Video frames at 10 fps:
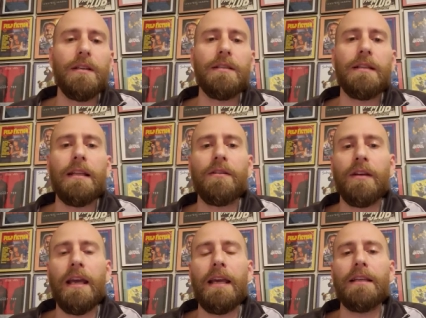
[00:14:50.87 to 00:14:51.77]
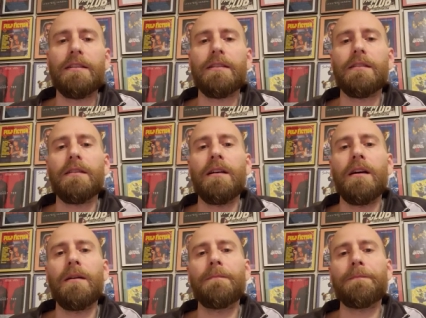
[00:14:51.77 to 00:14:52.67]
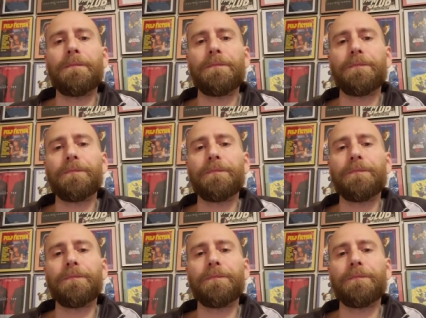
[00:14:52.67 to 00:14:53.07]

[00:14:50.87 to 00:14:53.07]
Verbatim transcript: state their case um,